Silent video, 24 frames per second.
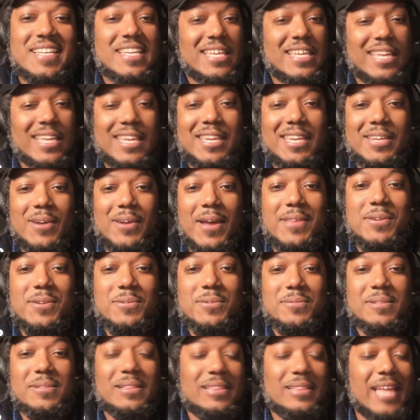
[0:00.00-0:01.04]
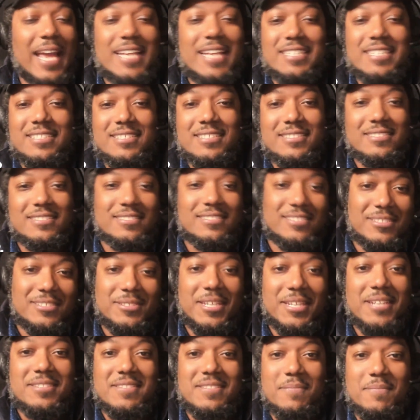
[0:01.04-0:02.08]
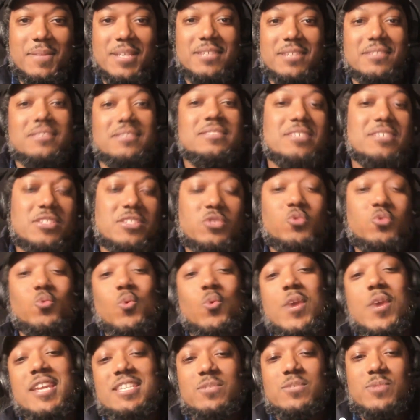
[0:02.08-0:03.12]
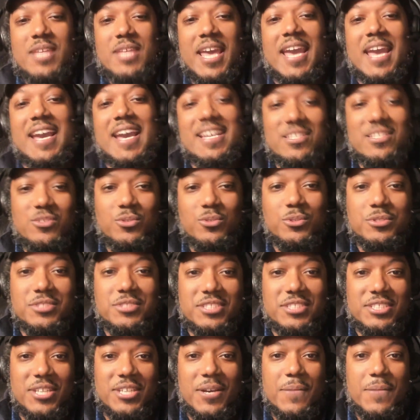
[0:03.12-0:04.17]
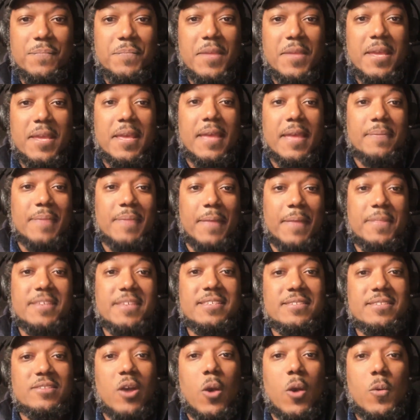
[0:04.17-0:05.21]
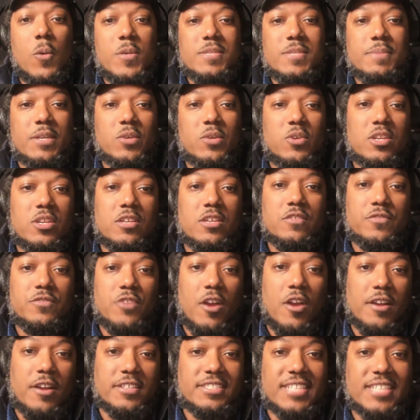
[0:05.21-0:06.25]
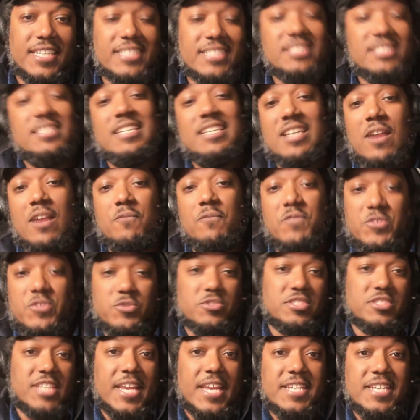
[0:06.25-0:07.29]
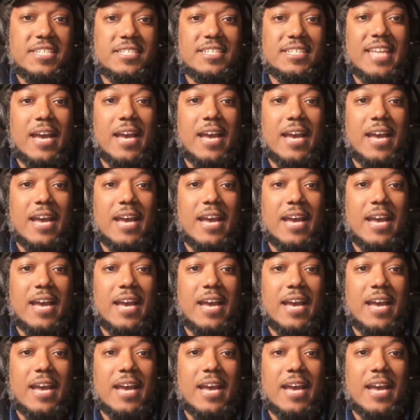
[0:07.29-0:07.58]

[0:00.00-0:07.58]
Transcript: I know last 2 years have been just crazy with AI tools, Now, this has always been critical for architects in our visualization.